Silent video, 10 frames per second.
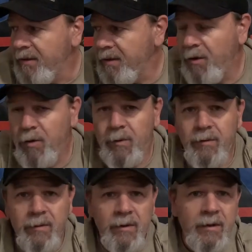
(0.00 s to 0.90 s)

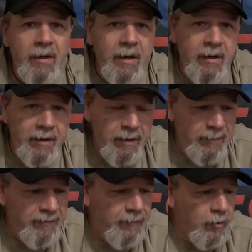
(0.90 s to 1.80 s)
Noble
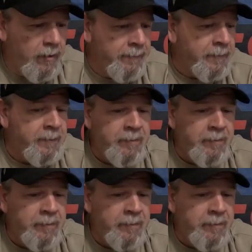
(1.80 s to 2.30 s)
MB4